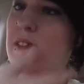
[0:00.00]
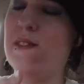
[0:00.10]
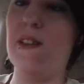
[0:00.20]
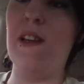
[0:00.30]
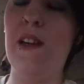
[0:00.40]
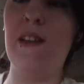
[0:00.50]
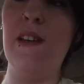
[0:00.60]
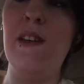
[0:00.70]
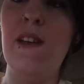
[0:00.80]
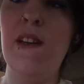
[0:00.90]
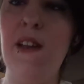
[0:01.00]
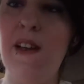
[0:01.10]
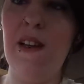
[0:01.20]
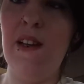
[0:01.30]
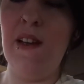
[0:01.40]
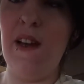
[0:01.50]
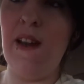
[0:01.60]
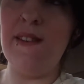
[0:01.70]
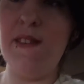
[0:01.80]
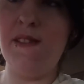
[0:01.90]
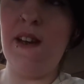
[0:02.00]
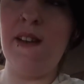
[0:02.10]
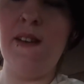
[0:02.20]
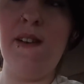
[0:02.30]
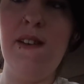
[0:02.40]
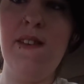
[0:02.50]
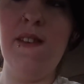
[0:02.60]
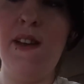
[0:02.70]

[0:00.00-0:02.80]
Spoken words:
So, like, I had the jacket on.